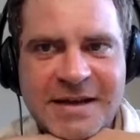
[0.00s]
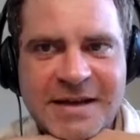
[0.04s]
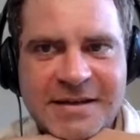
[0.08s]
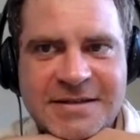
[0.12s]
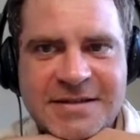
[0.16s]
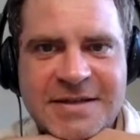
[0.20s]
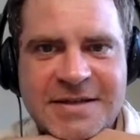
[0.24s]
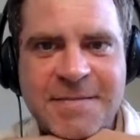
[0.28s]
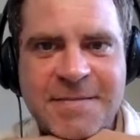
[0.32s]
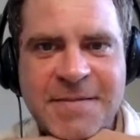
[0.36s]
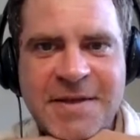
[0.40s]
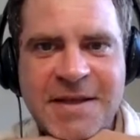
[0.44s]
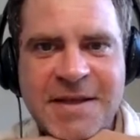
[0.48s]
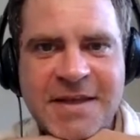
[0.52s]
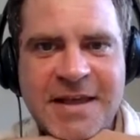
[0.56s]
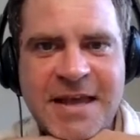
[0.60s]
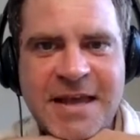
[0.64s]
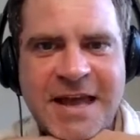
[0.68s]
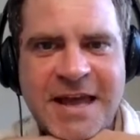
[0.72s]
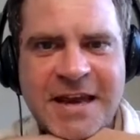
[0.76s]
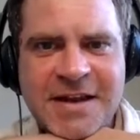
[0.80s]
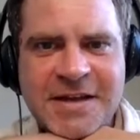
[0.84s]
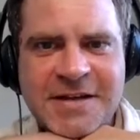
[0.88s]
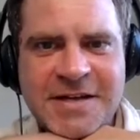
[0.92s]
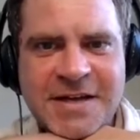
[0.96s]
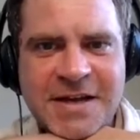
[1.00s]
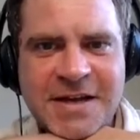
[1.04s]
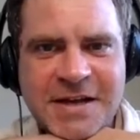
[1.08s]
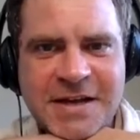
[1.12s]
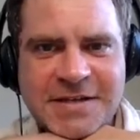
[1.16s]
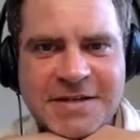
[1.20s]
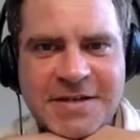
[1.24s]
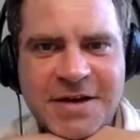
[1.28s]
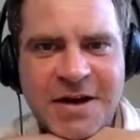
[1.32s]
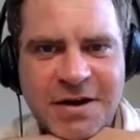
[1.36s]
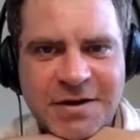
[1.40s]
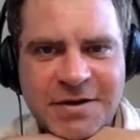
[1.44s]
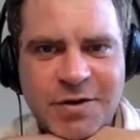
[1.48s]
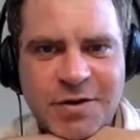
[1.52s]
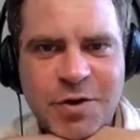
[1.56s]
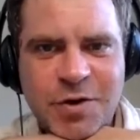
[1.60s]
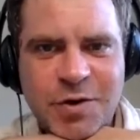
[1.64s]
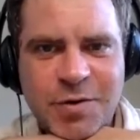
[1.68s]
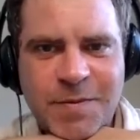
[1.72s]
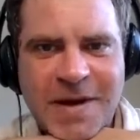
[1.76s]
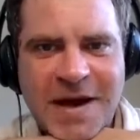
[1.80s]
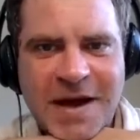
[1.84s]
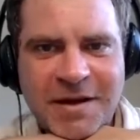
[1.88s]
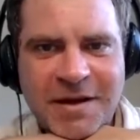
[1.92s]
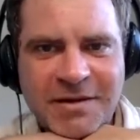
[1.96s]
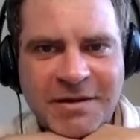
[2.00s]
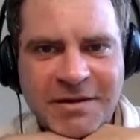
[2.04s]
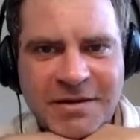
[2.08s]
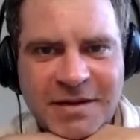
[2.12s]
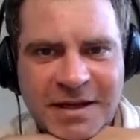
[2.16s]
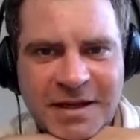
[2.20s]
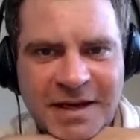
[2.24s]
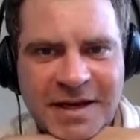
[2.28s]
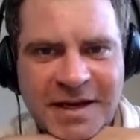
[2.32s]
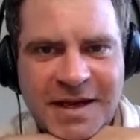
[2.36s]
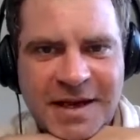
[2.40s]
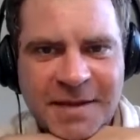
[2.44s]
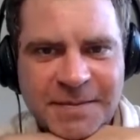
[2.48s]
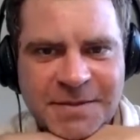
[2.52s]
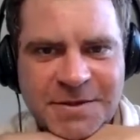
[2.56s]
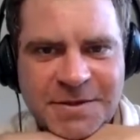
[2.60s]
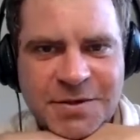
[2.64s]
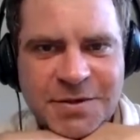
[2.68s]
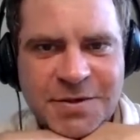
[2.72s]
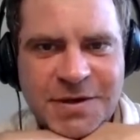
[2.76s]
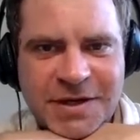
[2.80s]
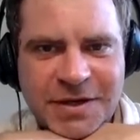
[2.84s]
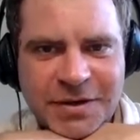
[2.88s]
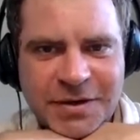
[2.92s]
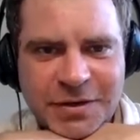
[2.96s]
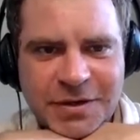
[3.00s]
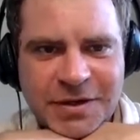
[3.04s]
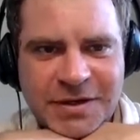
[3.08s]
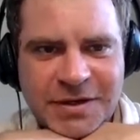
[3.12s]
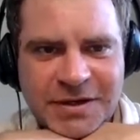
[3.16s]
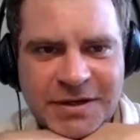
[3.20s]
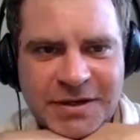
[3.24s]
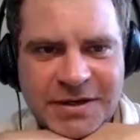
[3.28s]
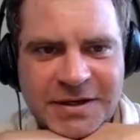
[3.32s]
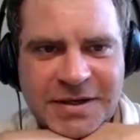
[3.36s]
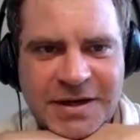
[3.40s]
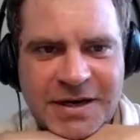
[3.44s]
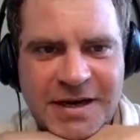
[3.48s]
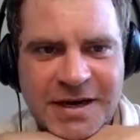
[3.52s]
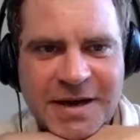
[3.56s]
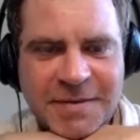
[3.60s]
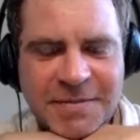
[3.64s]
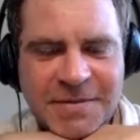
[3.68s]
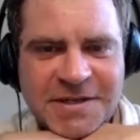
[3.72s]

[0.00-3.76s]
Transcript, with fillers: something the NHL had talked to you about leading up to it, or how